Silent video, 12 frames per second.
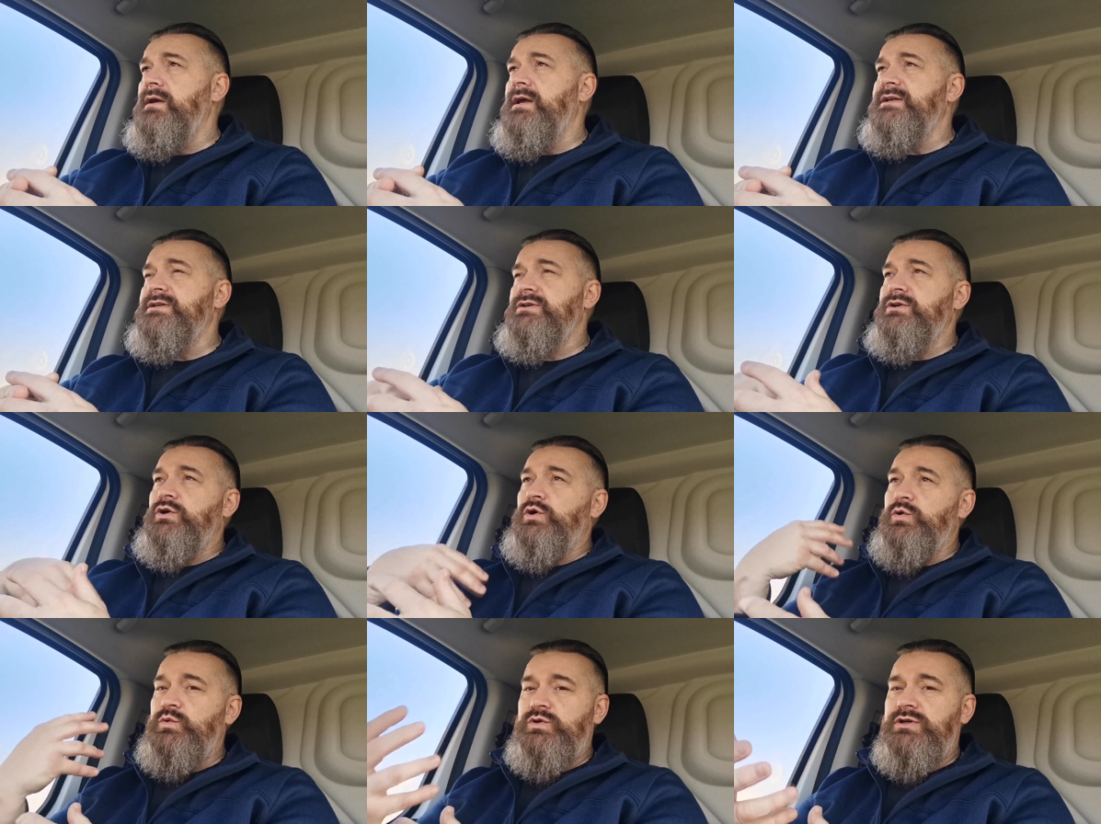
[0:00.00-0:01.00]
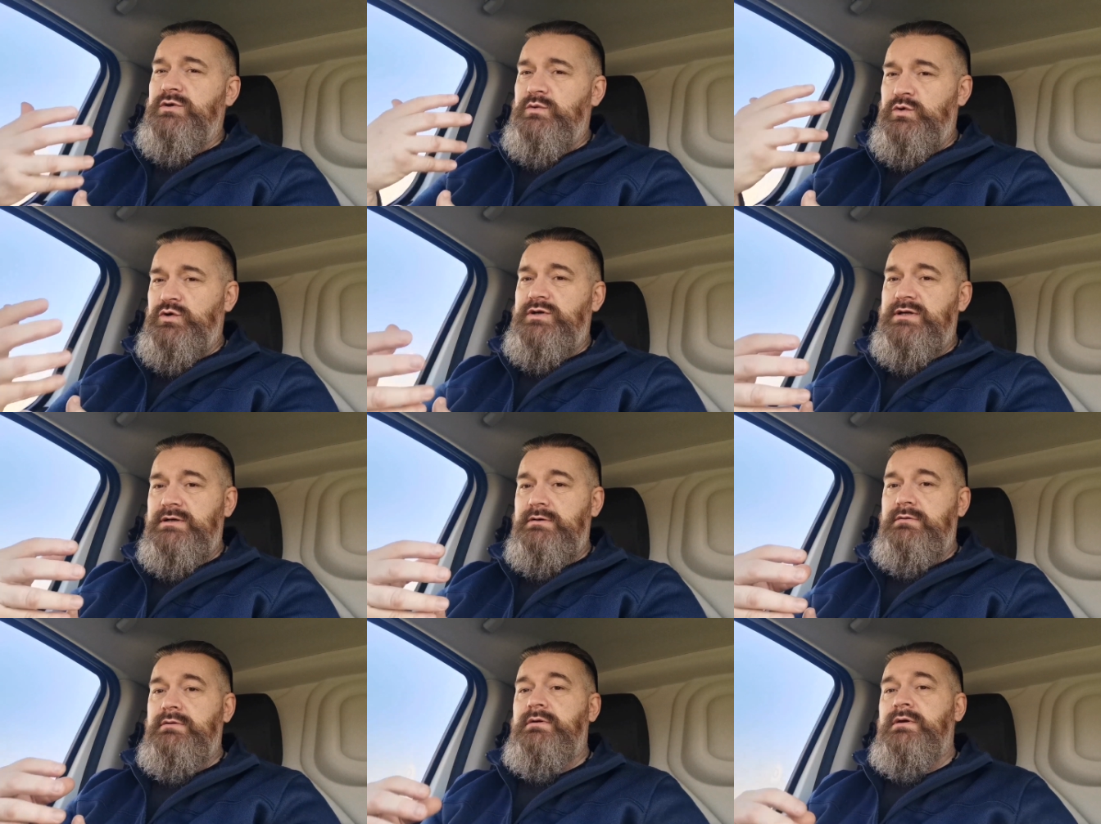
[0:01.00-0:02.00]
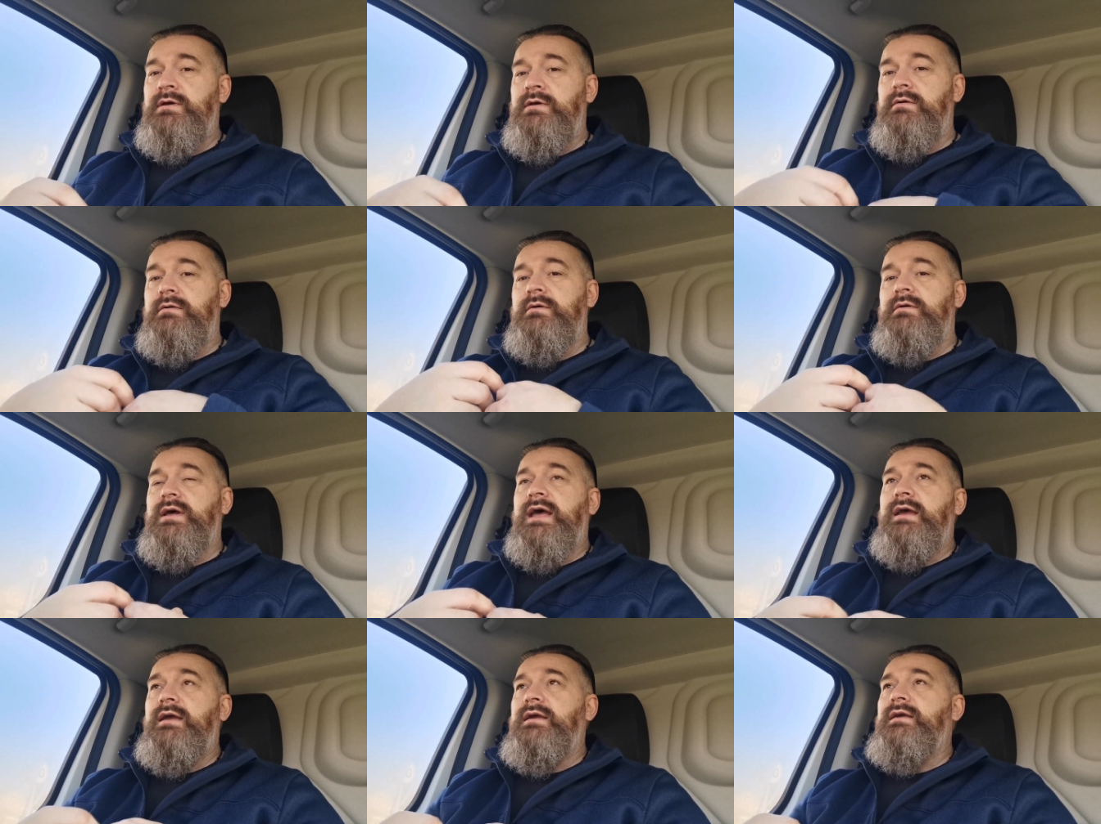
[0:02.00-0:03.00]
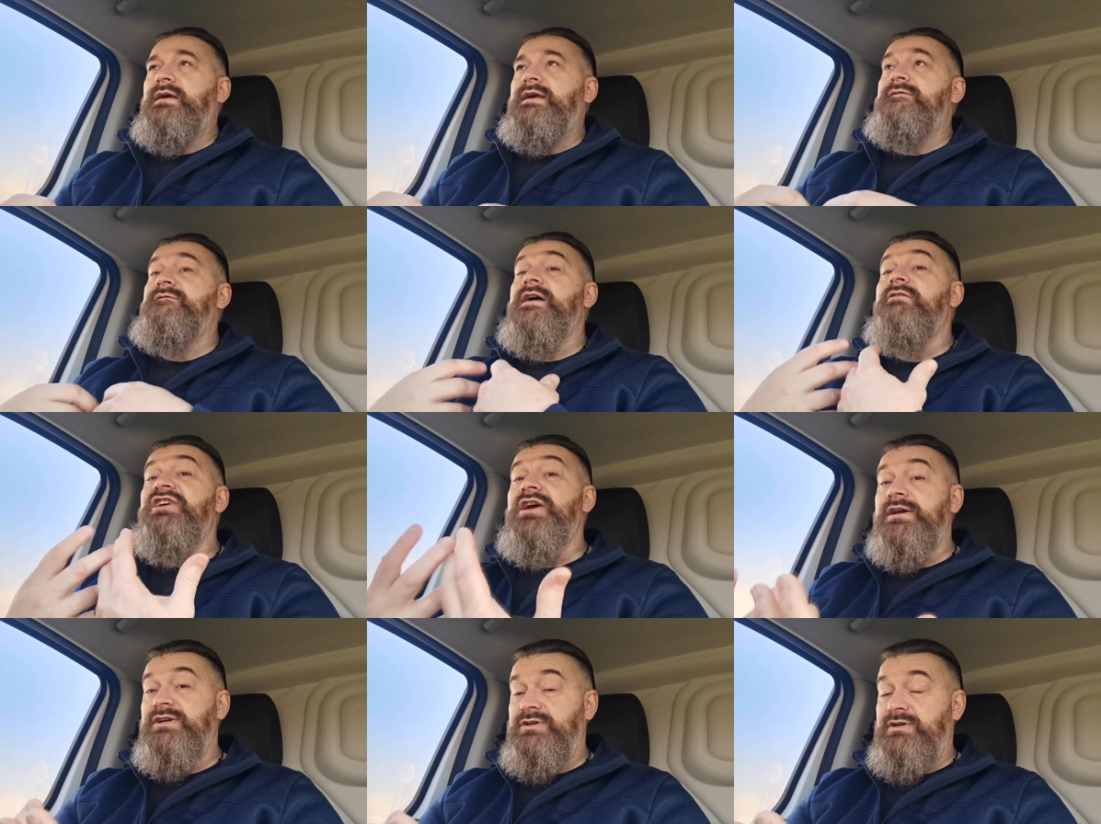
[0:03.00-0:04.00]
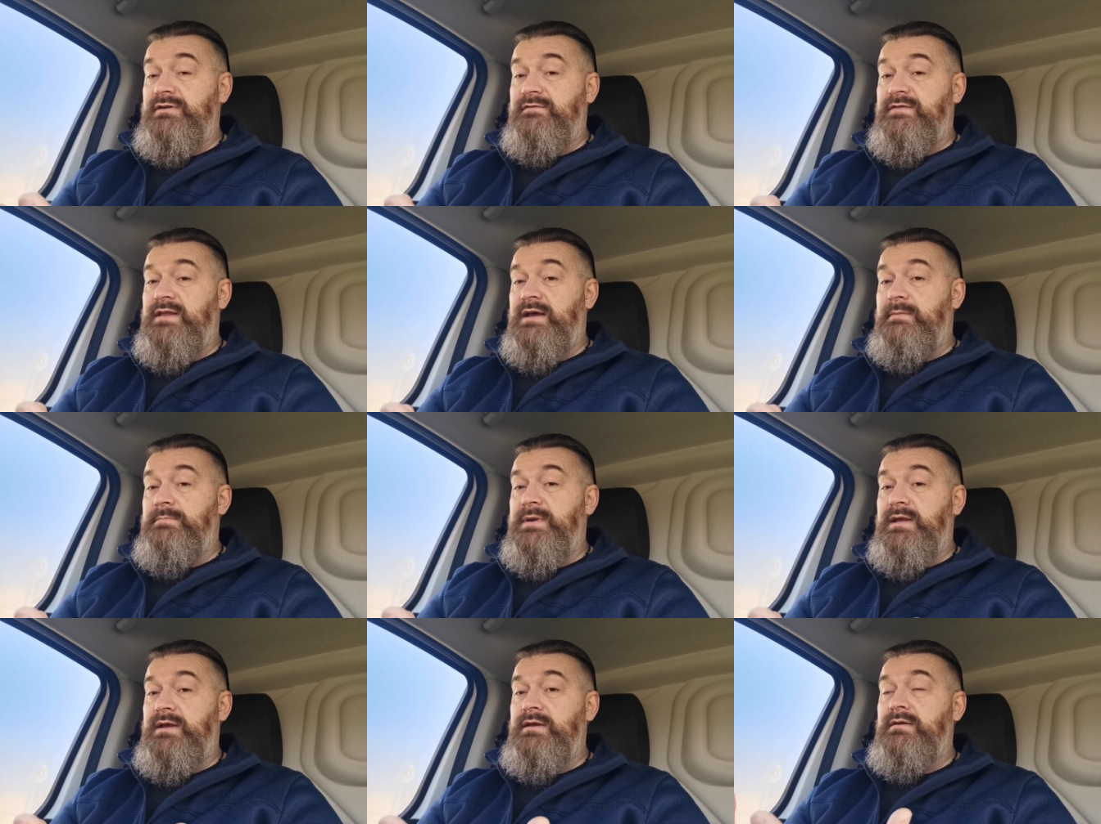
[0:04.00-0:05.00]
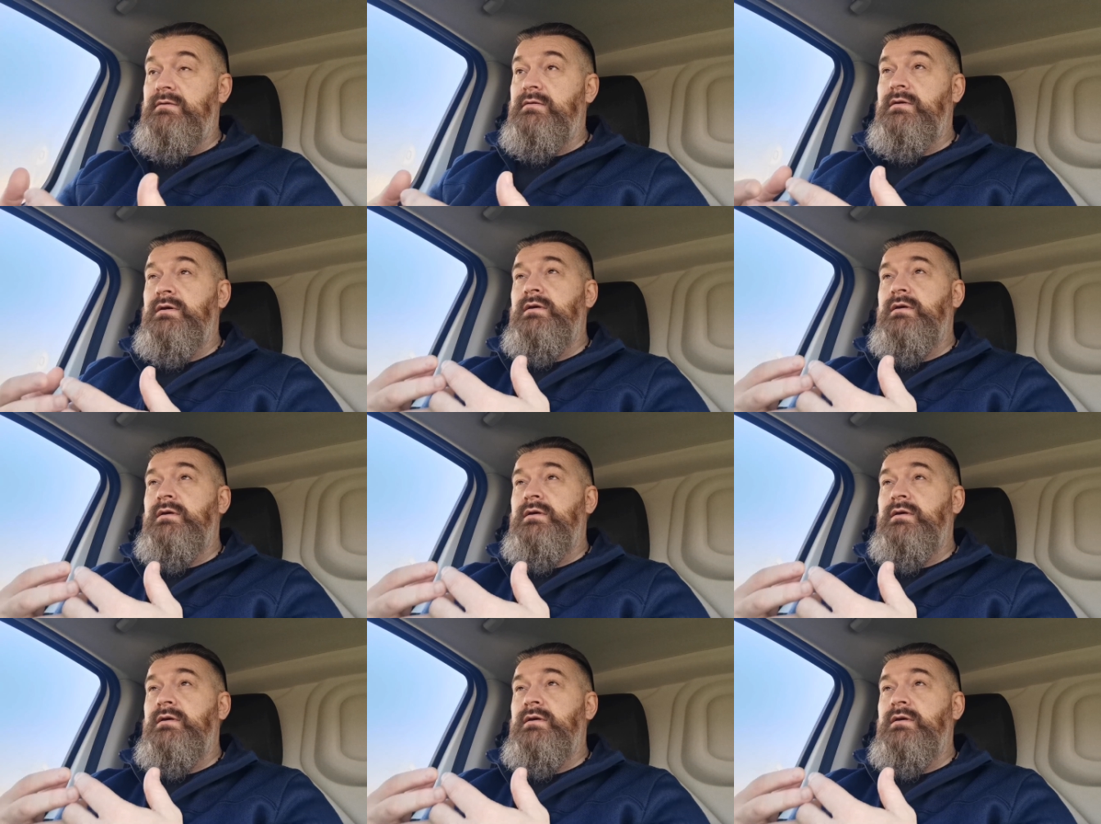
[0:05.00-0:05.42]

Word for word: It's you can also look at a, a variation of that being